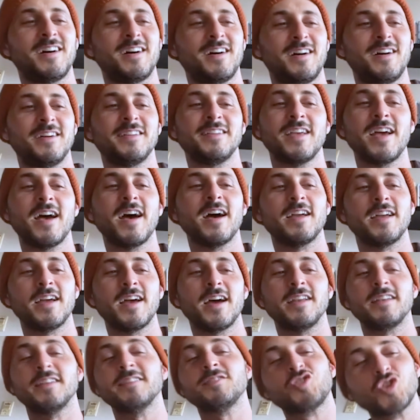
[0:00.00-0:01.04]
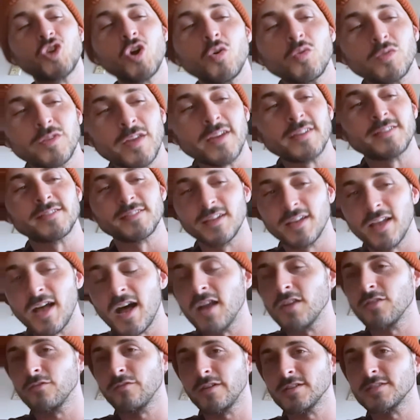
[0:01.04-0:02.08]
yeah, yeah. This show takes a lot
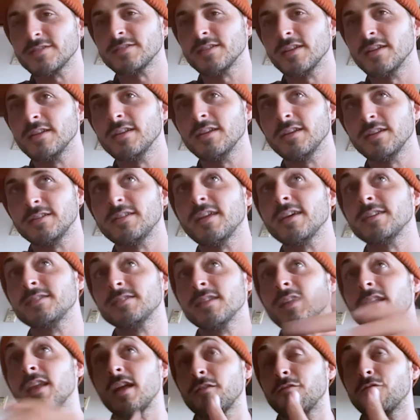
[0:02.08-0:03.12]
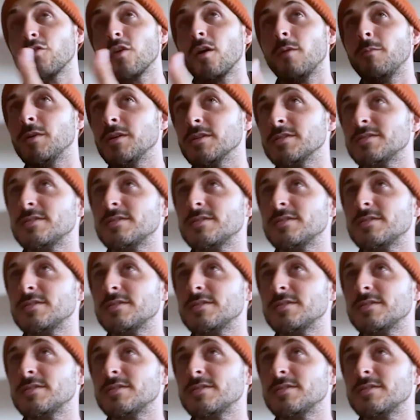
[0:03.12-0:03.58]
of us, and it takes a lot from us.